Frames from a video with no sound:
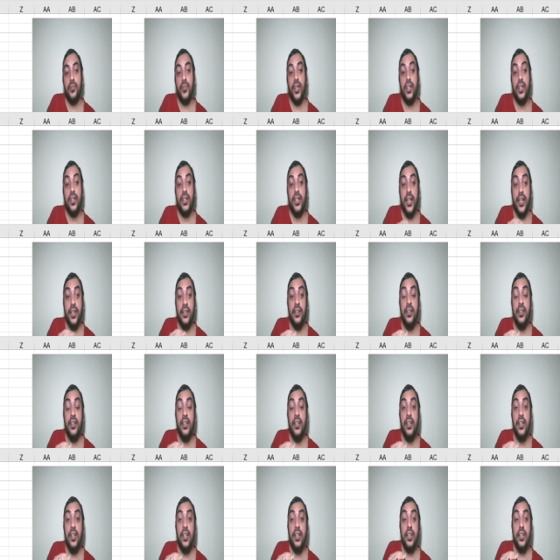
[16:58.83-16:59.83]
then
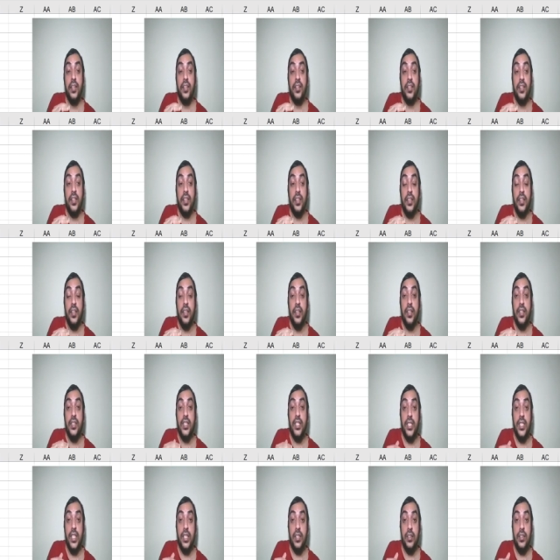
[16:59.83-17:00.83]
the
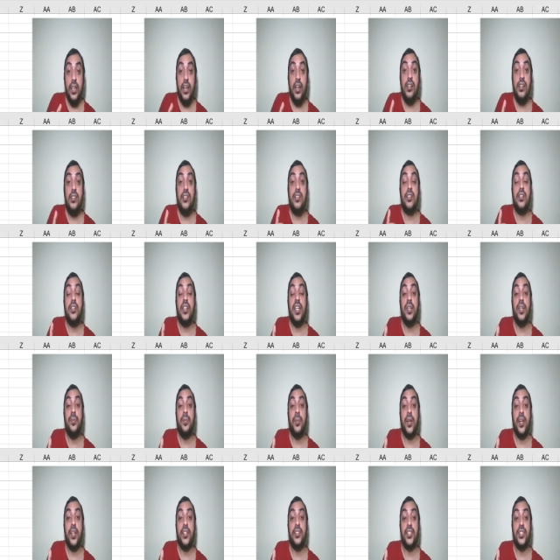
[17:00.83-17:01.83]
Jindal Steel
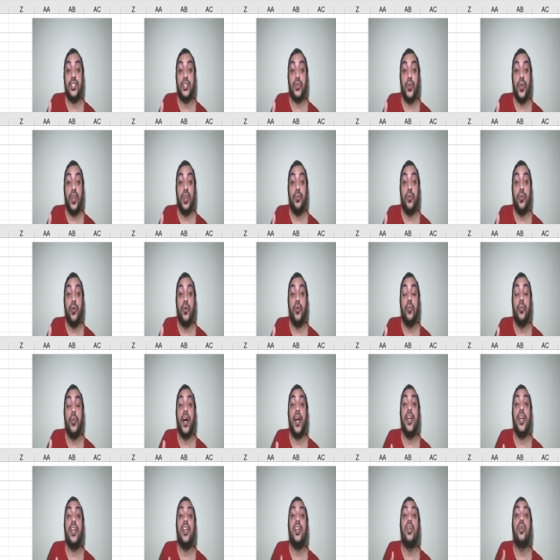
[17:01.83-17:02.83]
prices will move
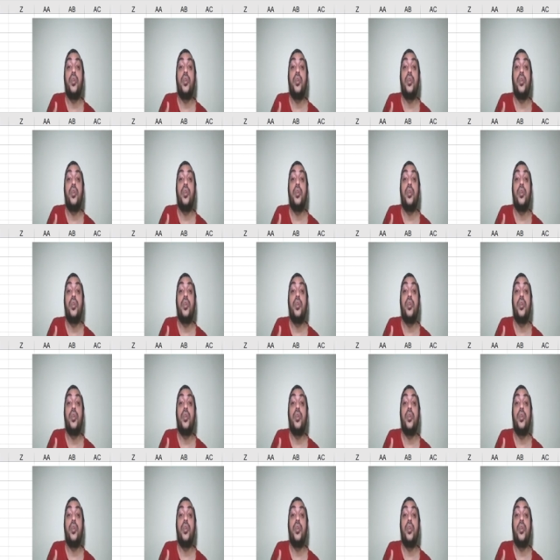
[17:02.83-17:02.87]
by